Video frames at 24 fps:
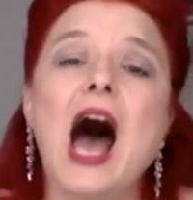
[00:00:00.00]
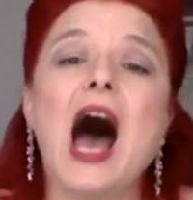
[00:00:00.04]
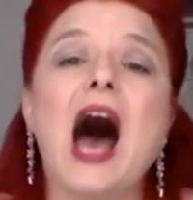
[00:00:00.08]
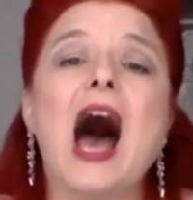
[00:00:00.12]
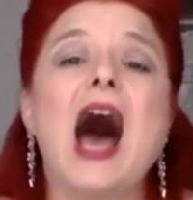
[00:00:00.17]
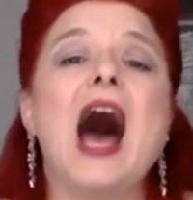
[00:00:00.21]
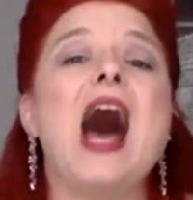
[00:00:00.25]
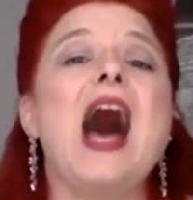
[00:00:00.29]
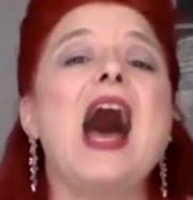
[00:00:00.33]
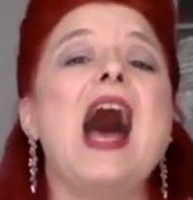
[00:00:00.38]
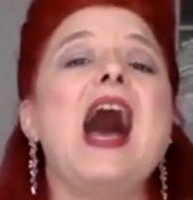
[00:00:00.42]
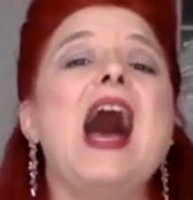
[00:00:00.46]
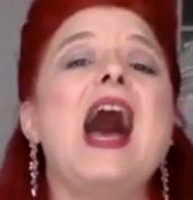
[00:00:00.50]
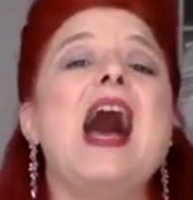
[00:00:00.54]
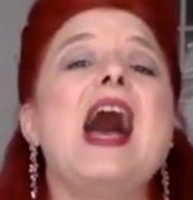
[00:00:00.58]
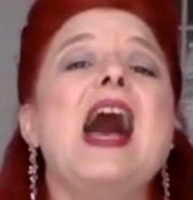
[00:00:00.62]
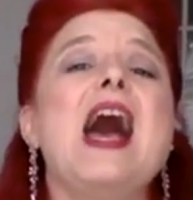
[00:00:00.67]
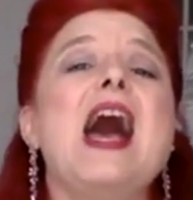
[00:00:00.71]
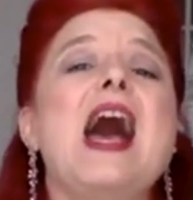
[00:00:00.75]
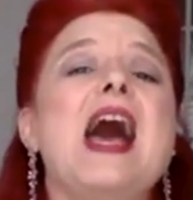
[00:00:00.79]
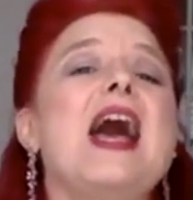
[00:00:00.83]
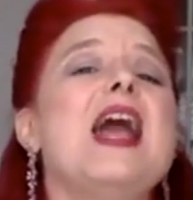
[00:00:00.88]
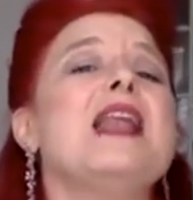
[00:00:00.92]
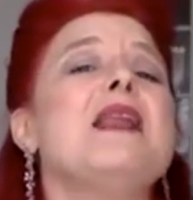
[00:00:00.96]

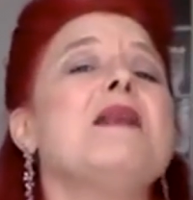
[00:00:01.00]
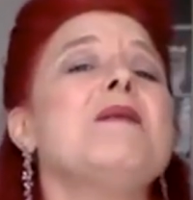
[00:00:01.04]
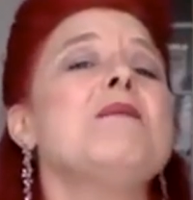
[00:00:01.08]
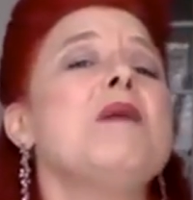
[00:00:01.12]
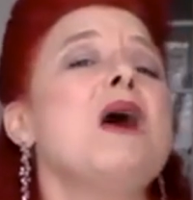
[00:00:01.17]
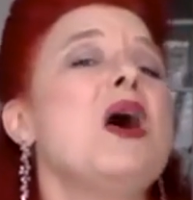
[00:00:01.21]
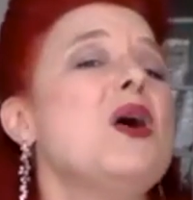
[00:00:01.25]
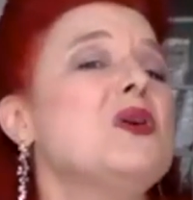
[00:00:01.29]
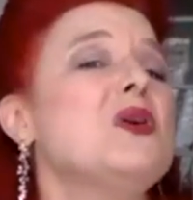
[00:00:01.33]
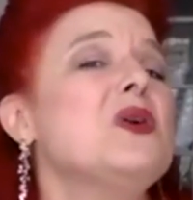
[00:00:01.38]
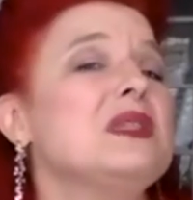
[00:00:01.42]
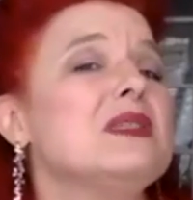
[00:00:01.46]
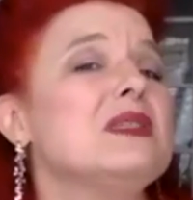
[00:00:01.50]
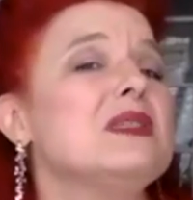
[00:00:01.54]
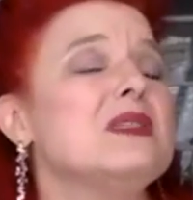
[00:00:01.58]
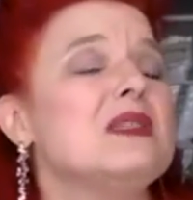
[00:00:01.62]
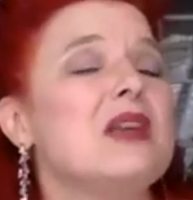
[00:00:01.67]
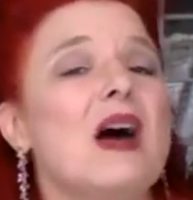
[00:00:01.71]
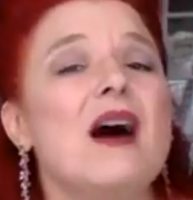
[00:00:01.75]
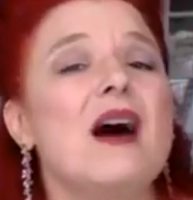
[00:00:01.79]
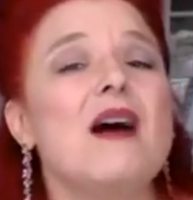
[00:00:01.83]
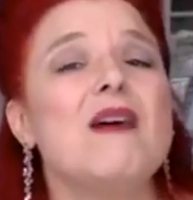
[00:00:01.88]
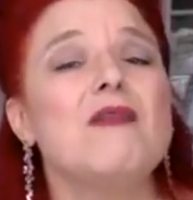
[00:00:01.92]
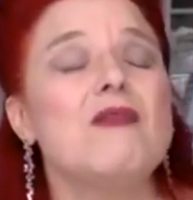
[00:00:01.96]
And most
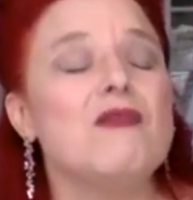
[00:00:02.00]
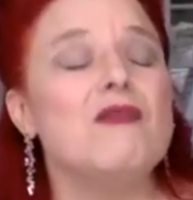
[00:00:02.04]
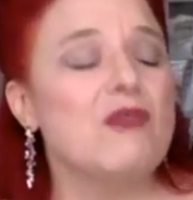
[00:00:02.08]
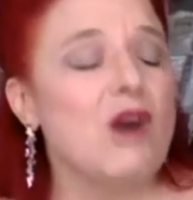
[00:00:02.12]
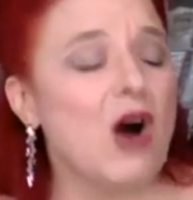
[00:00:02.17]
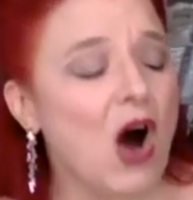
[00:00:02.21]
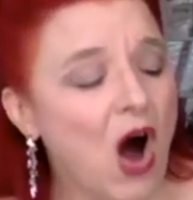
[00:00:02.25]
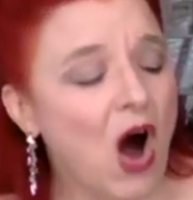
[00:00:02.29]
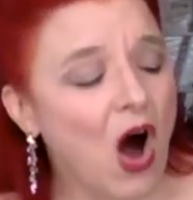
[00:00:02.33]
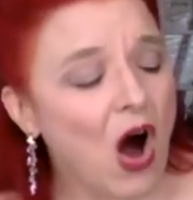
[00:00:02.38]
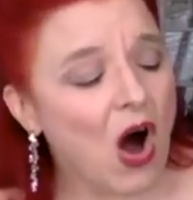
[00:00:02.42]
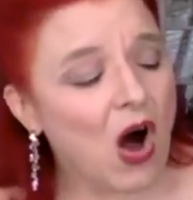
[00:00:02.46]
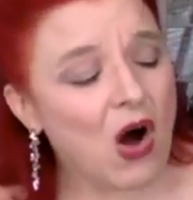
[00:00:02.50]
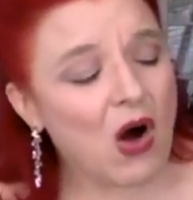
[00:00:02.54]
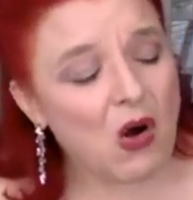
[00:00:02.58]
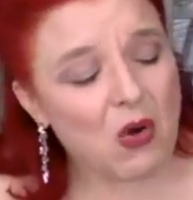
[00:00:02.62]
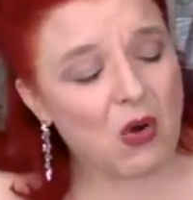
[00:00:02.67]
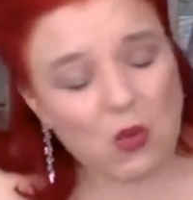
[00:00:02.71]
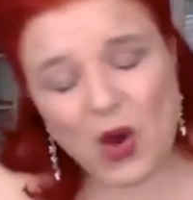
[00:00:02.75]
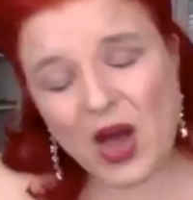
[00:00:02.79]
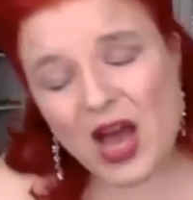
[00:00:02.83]
of all,